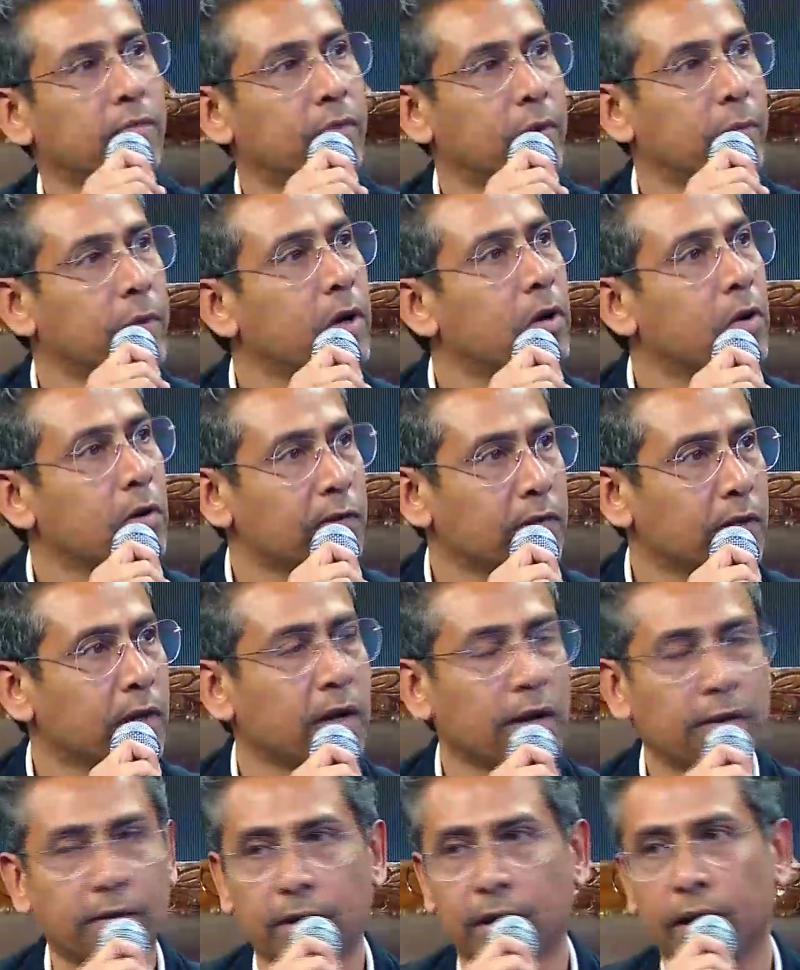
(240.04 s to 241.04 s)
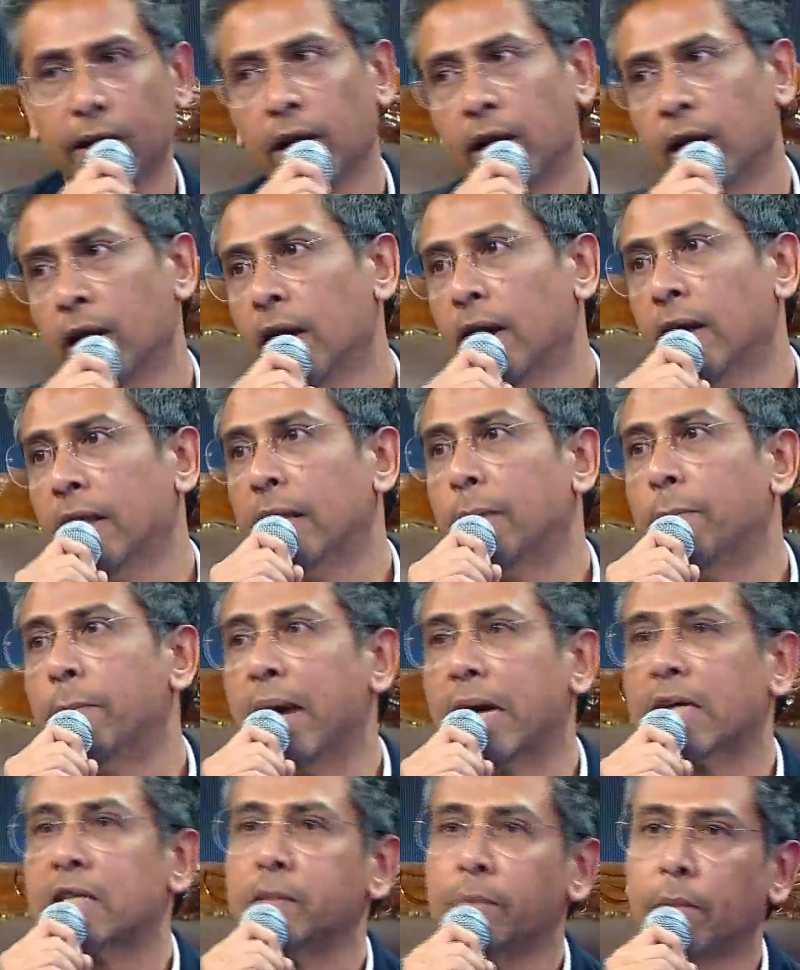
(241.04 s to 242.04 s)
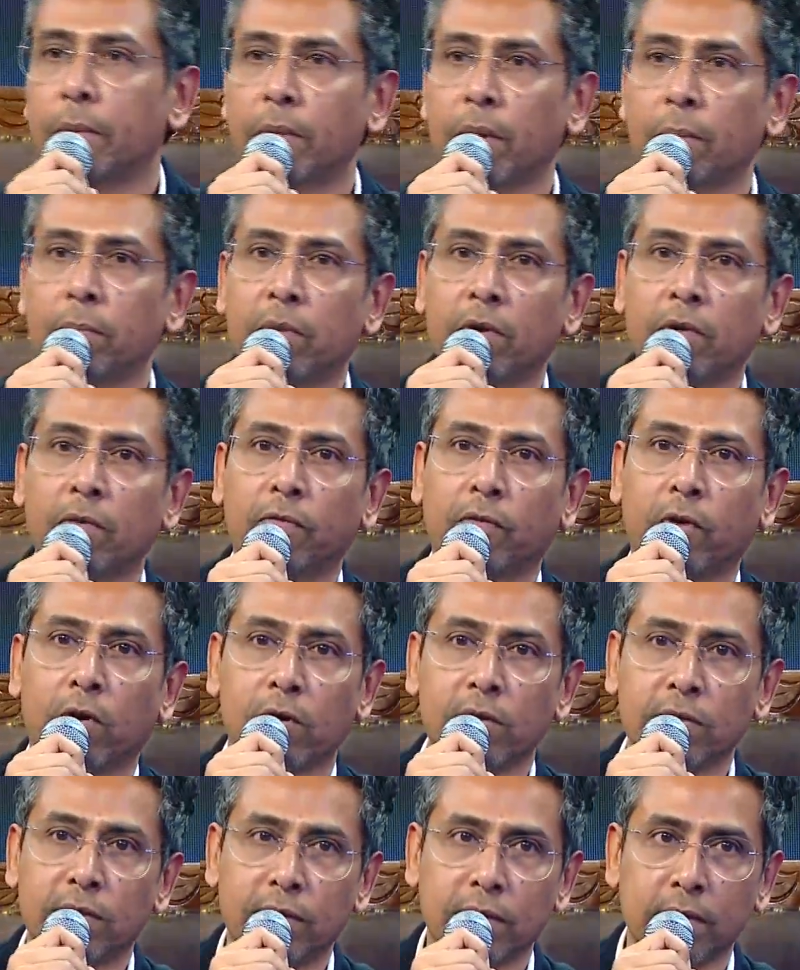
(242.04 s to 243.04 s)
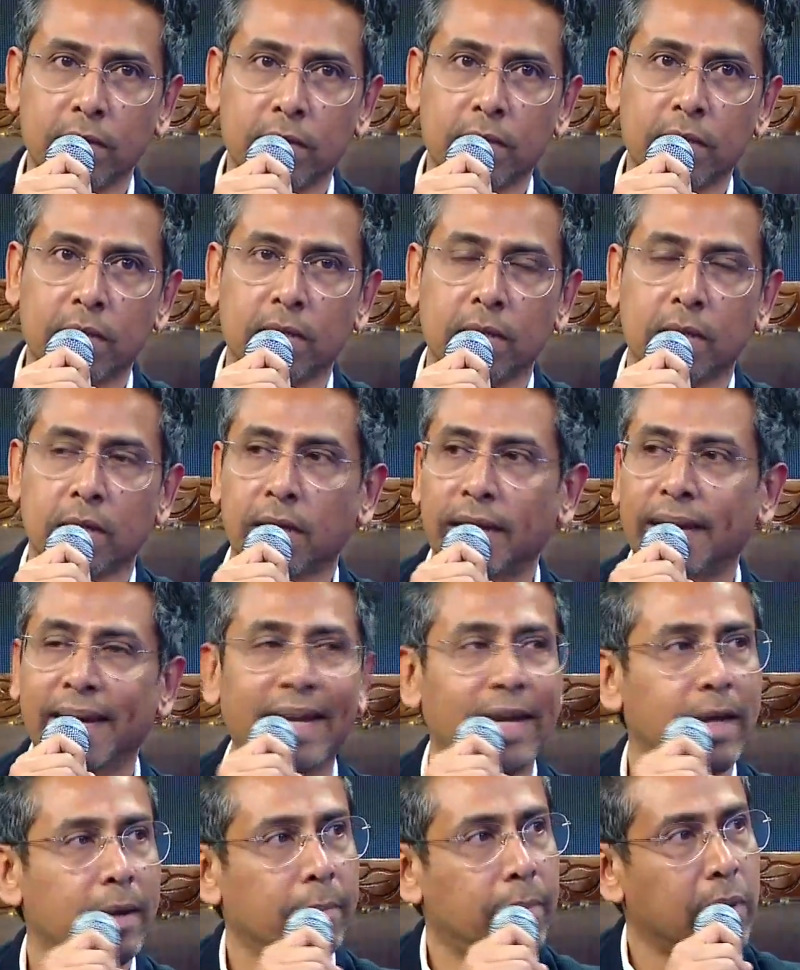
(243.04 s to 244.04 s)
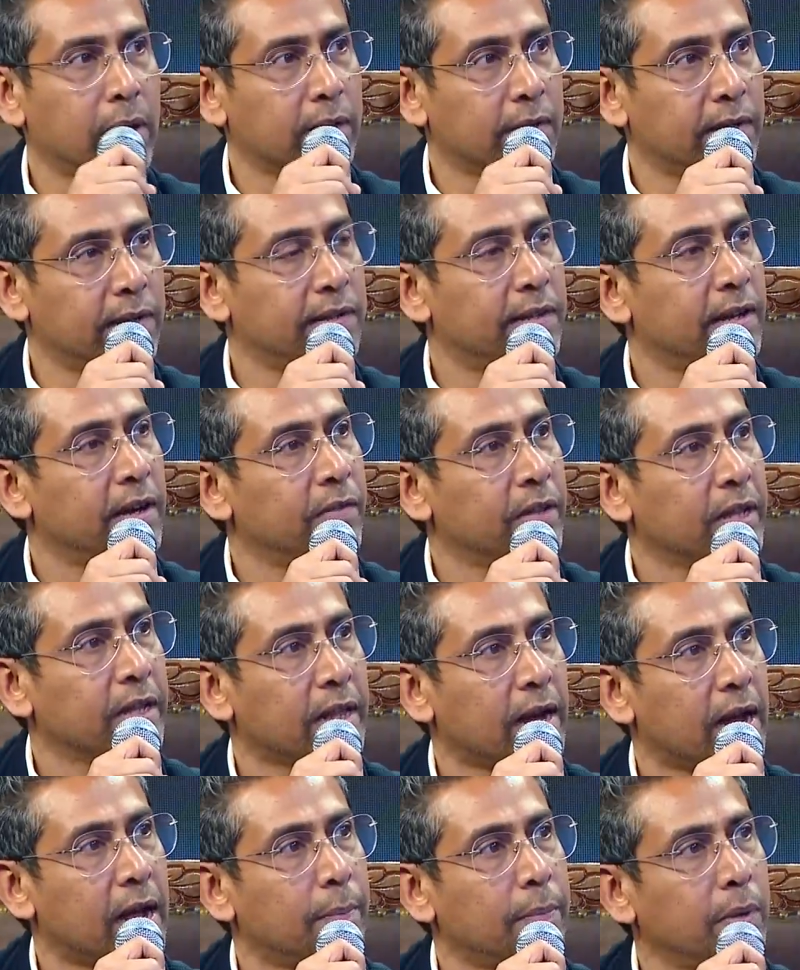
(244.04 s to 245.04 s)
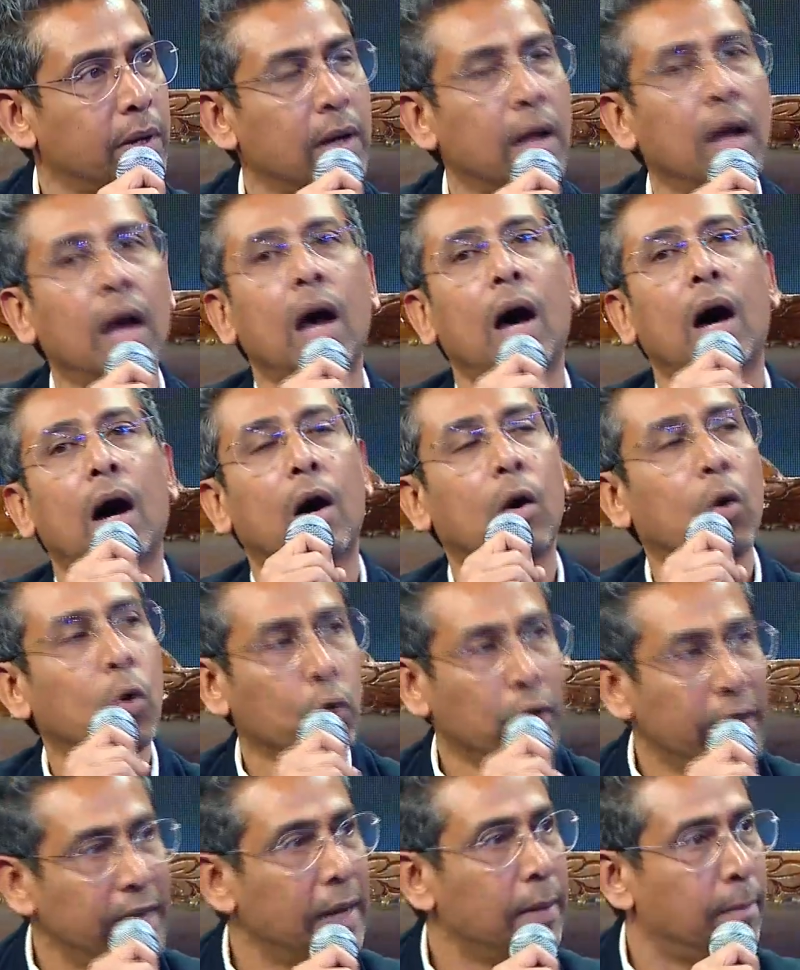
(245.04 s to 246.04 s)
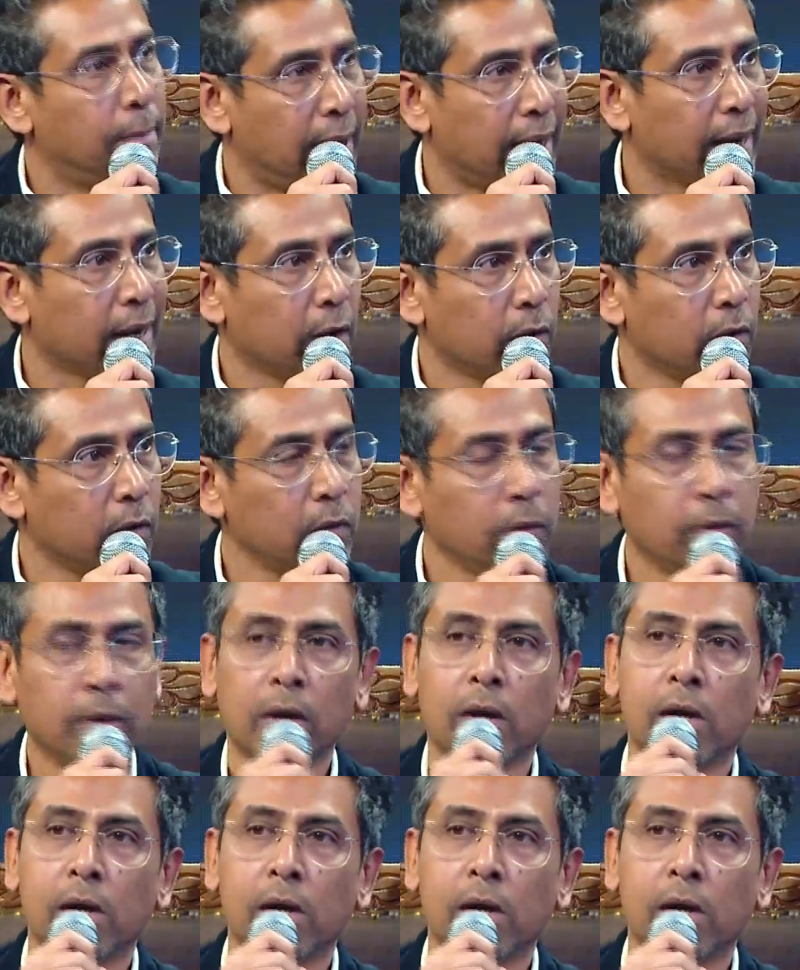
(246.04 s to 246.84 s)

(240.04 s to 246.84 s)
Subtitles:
from across the country. The maximum number of concerts, EDM parties and everything that happen are only in Bangalore.